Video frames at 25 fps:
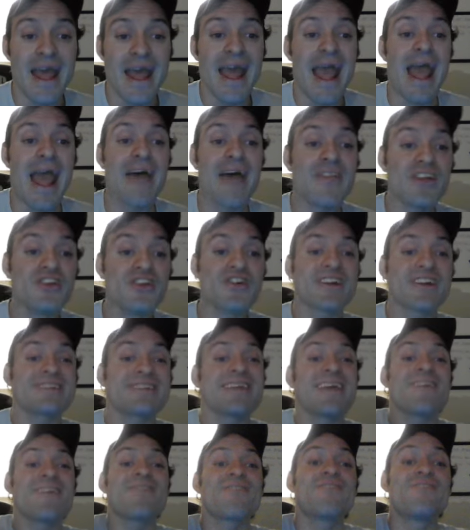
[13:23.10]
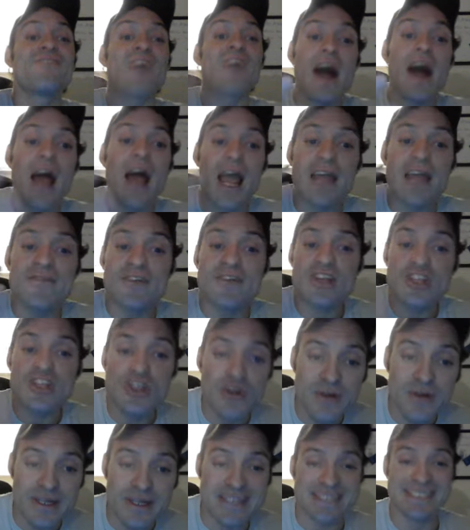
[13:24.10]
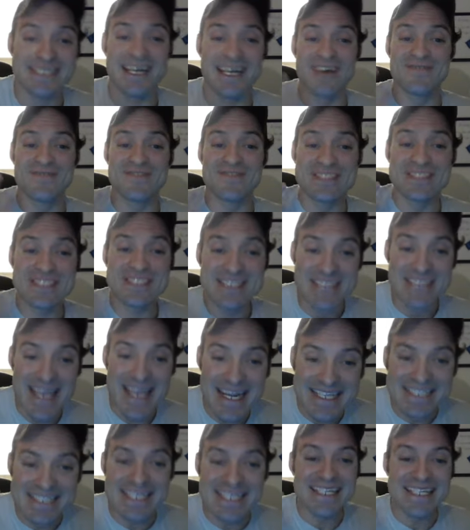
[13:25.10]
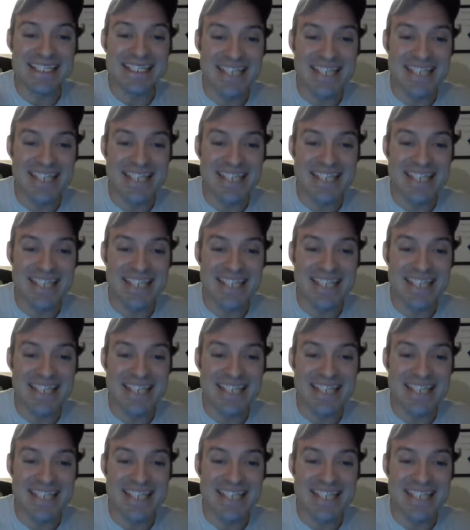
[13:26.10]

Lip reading: And then you're going to take 5 units of 6